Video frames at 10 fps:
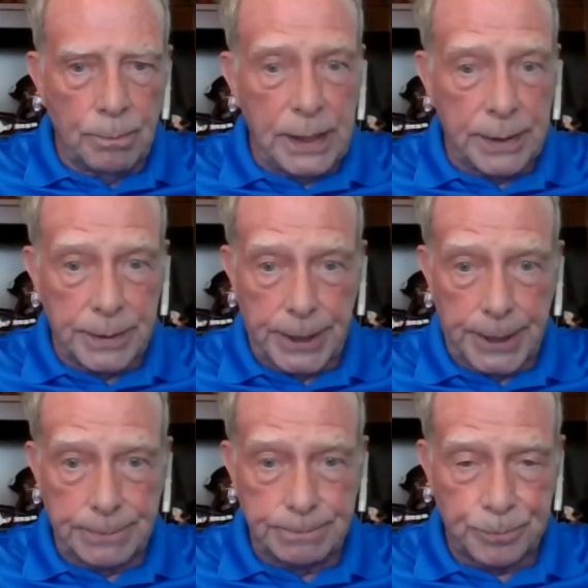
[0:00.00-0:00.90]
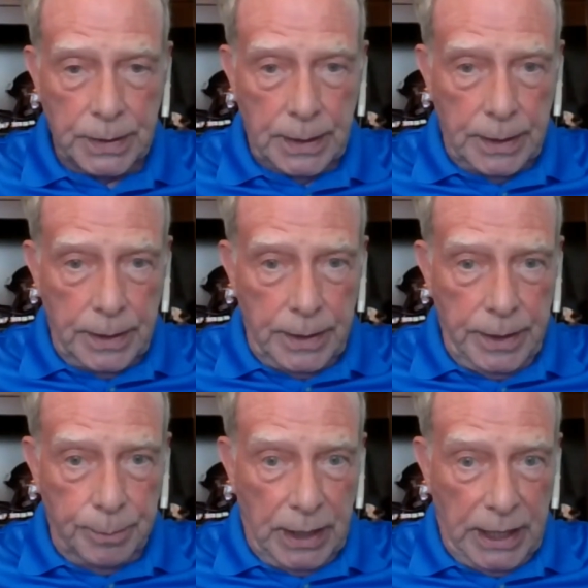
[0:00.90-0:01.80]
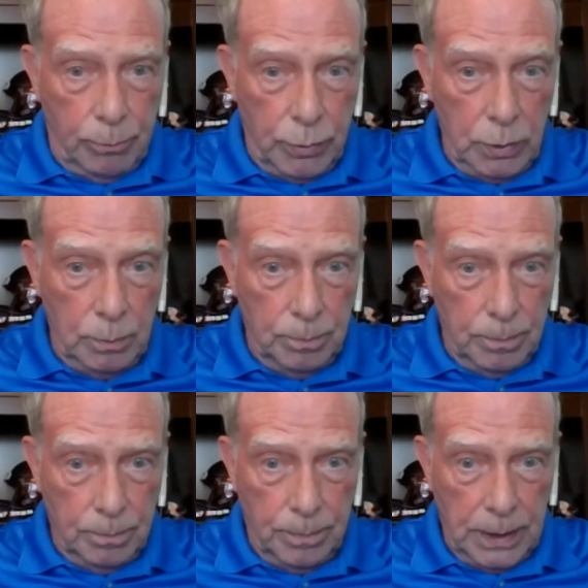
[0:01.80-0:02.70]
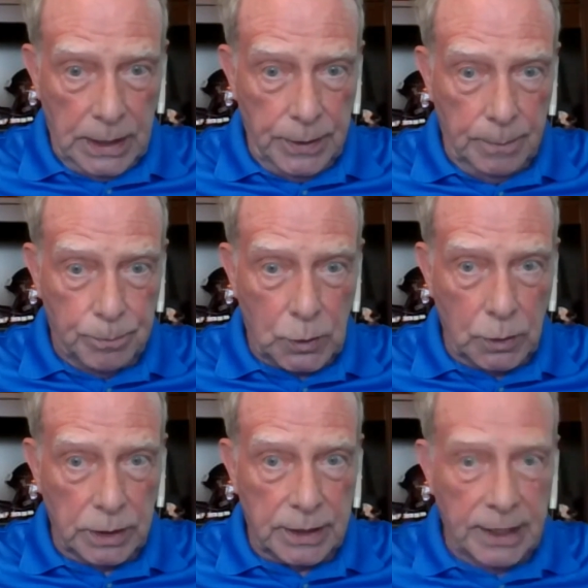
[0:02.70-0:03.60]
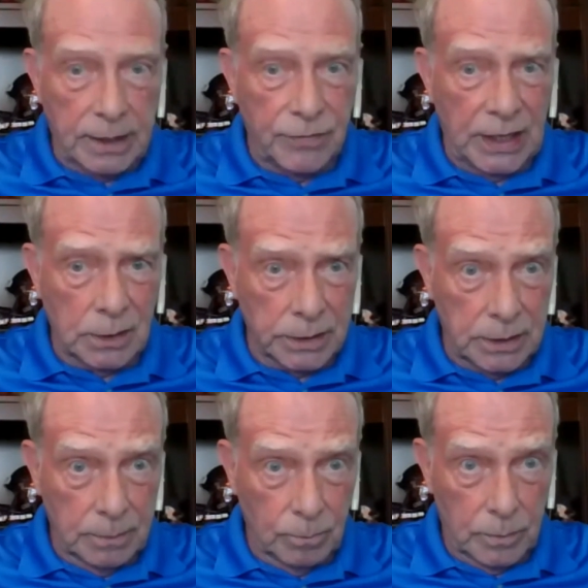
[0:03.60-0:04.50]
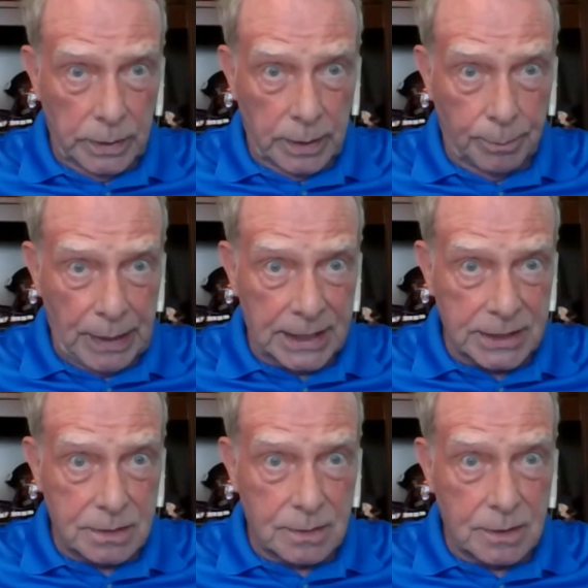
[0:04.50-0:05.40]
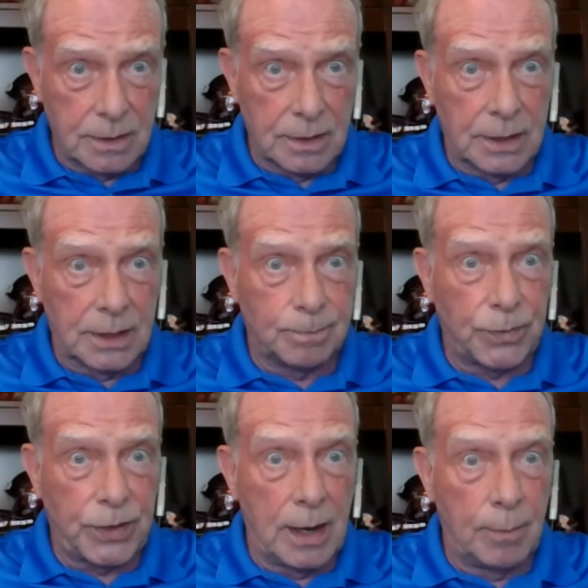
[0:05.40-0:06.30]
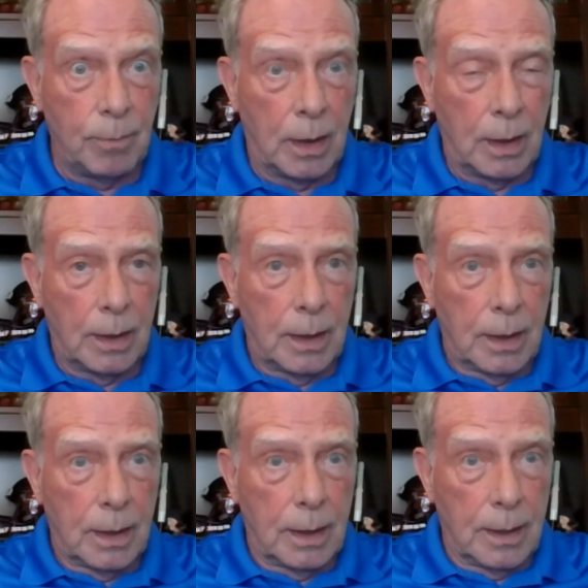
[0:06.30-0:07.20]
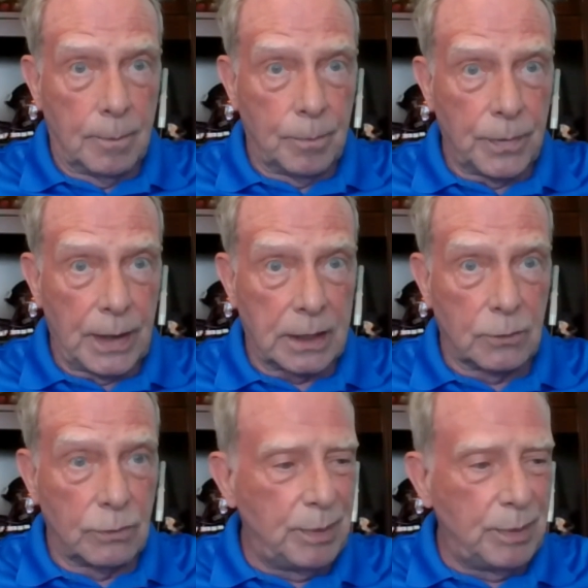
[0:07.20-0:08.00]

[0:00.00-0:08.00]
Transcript: being hit by a broom by the current King of England in a past time, I could